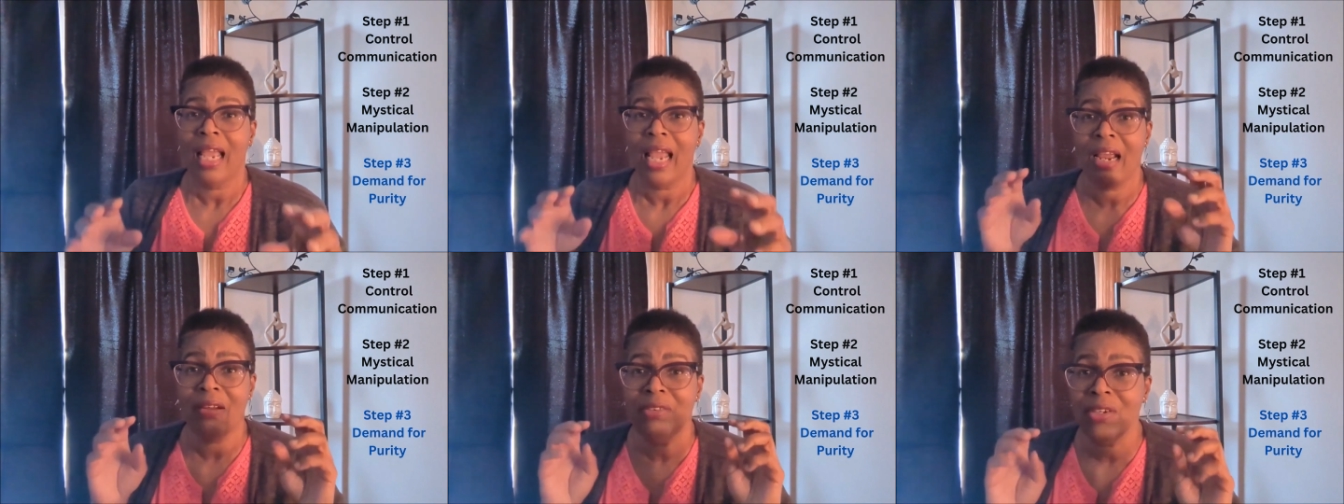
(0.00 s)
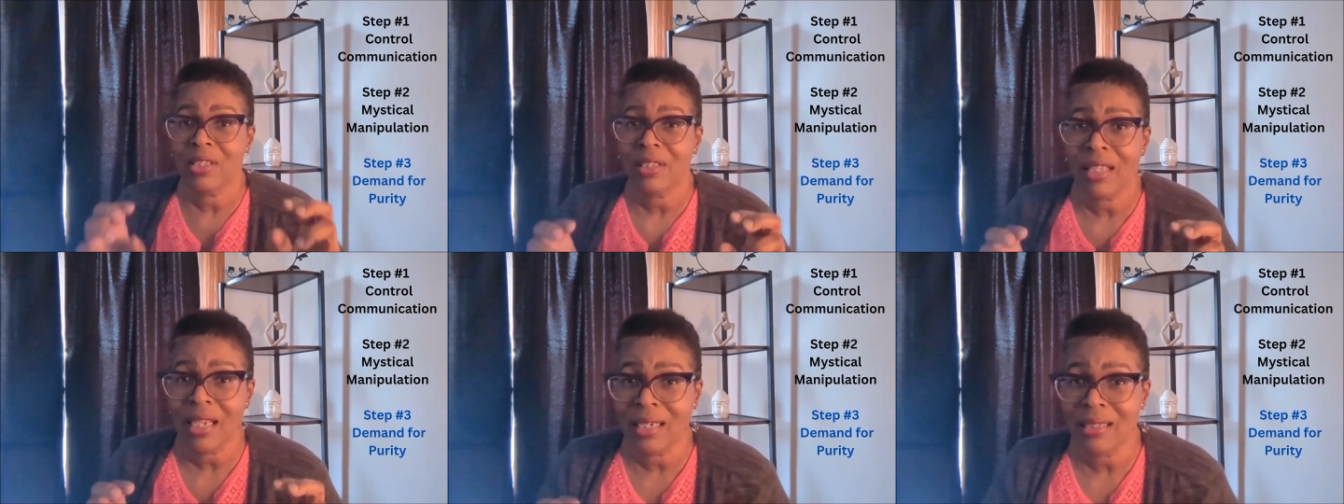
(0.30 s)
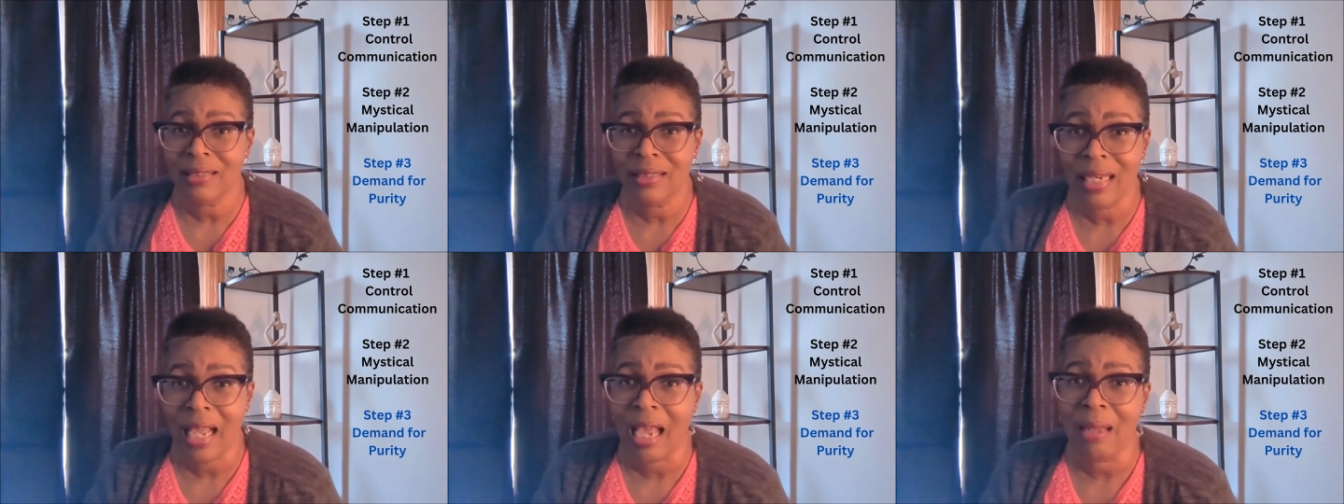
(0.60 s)
Everything
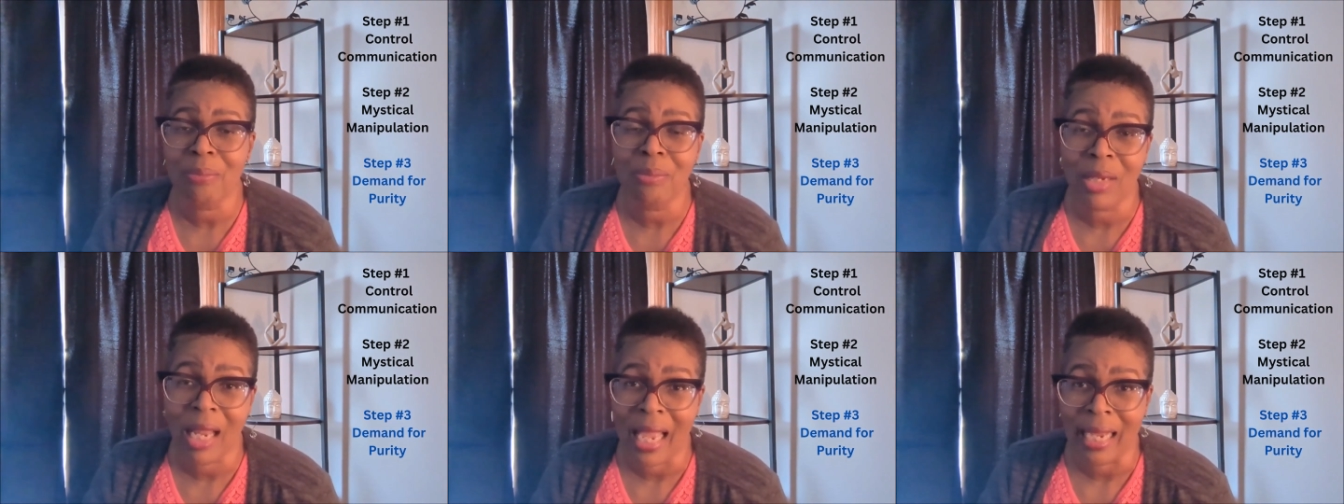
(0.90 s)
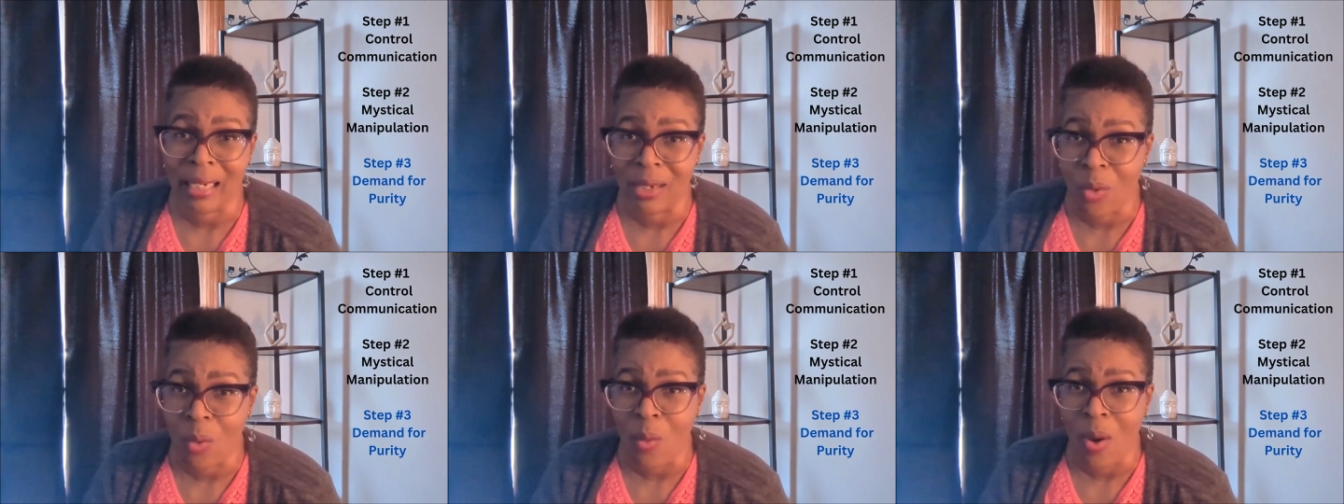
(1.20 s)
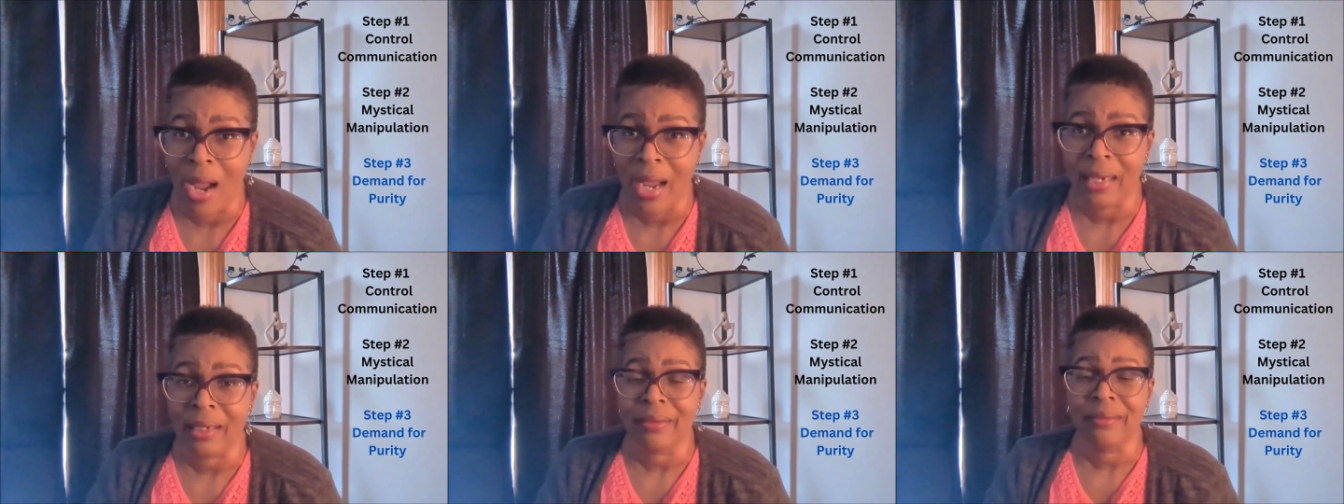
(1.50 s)
is not black and
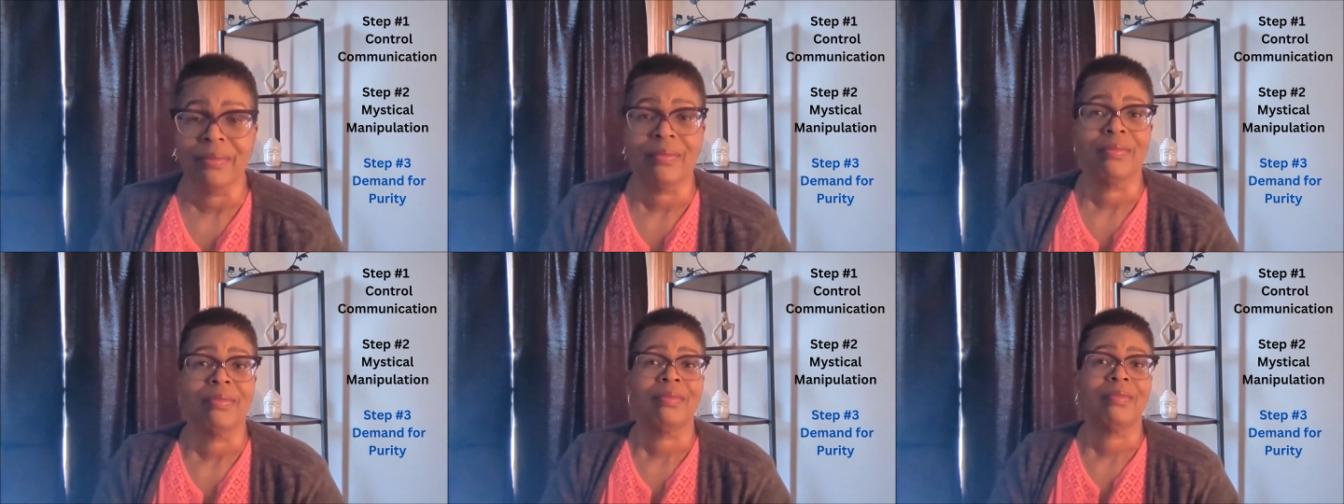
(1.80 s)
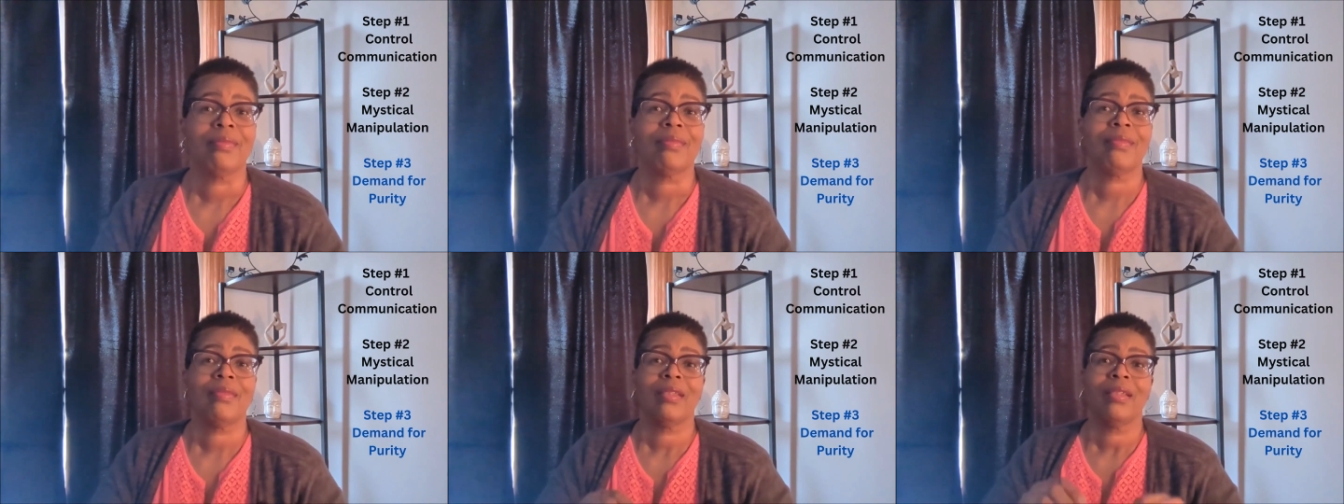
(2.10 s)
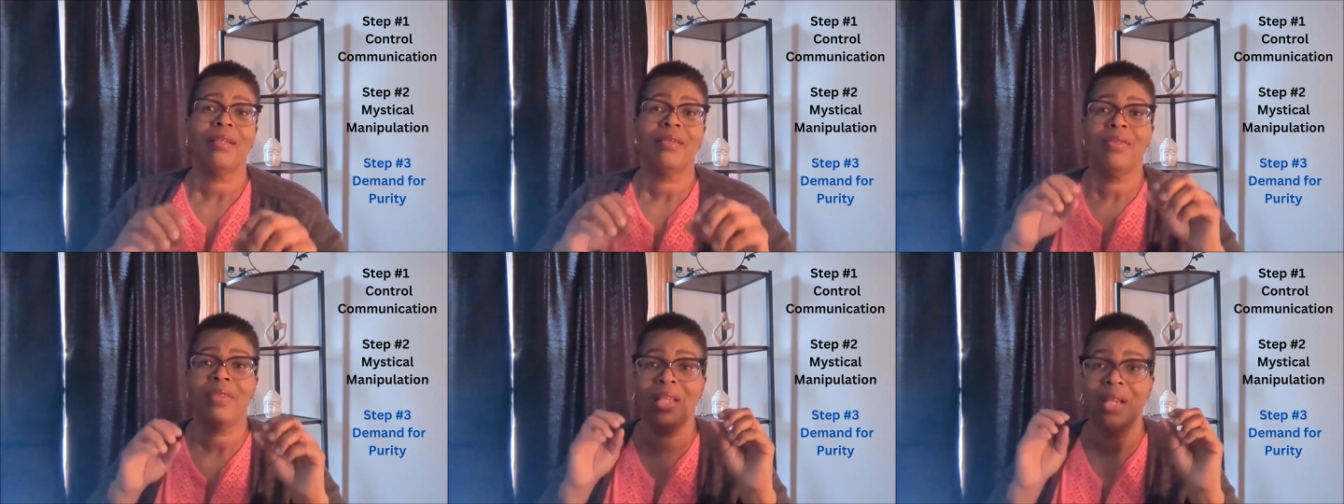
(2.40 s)
white.
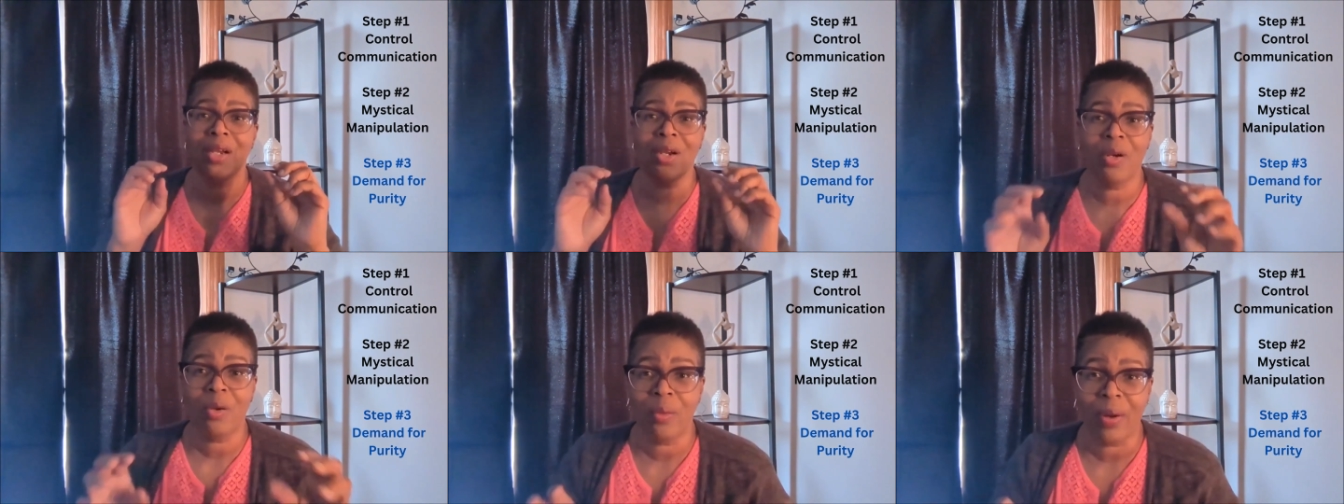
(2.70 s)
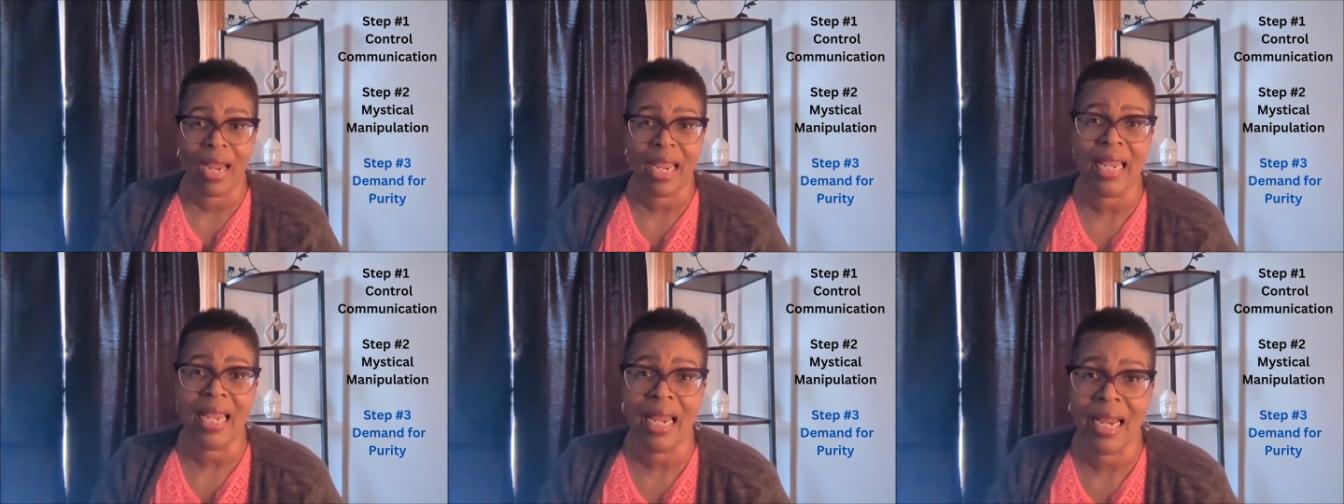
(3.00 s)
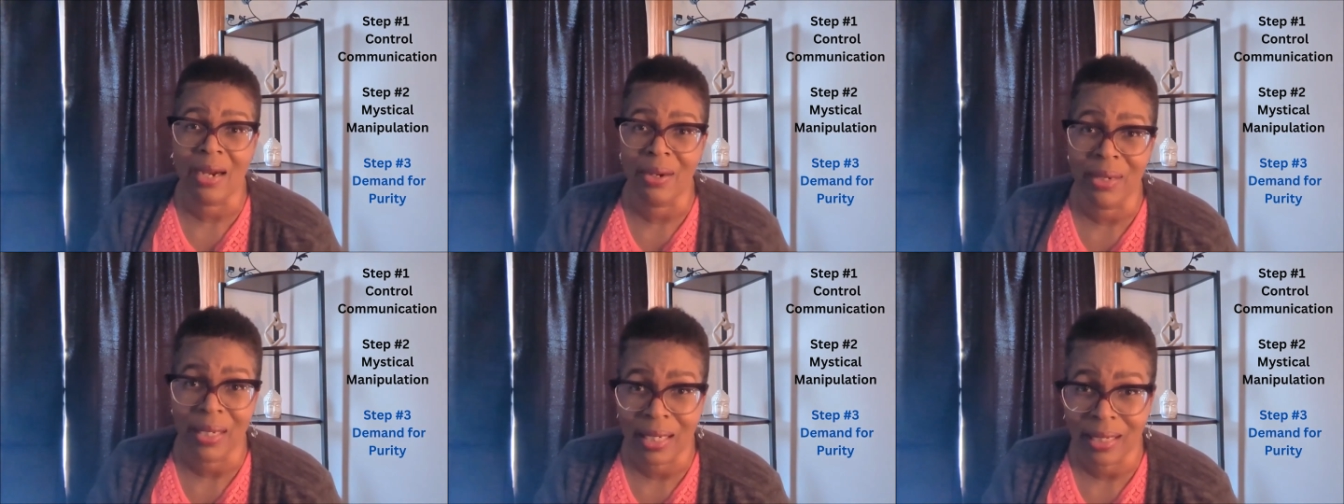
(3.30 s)
There are gray
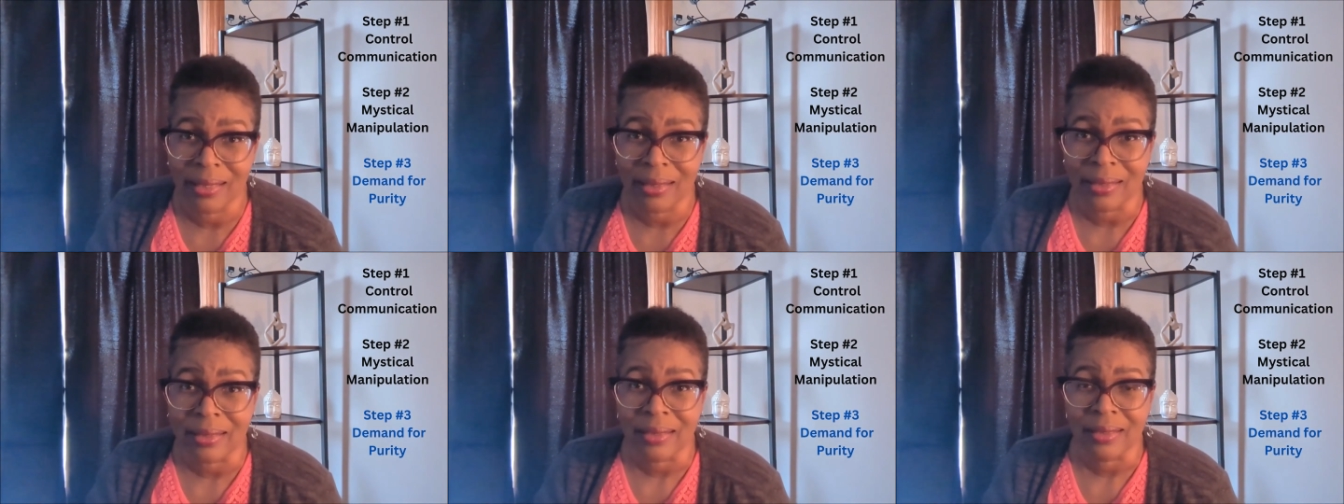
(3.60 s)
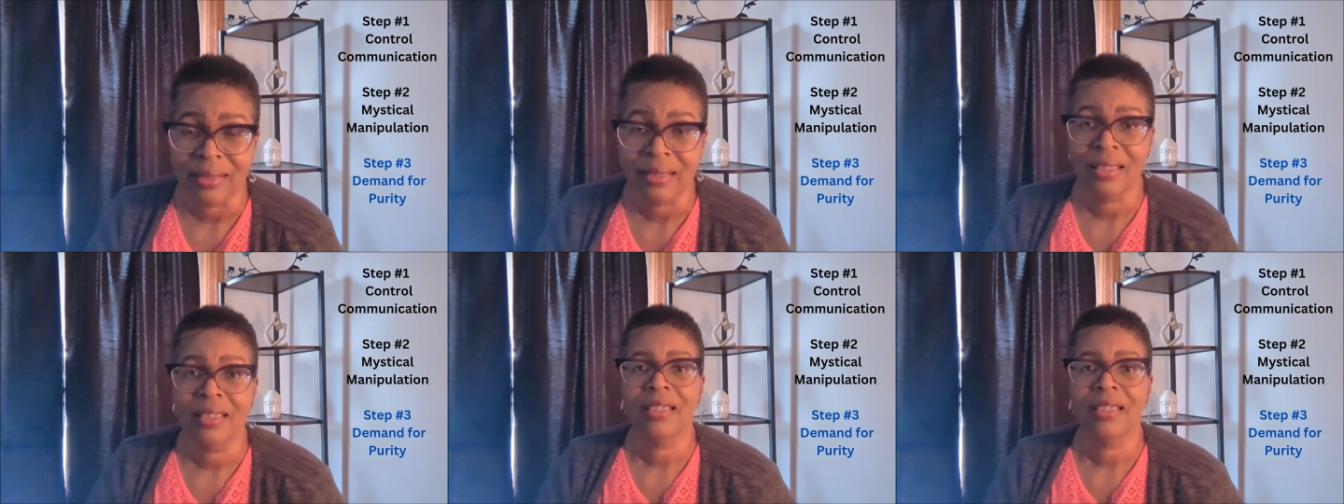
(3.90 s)
areas.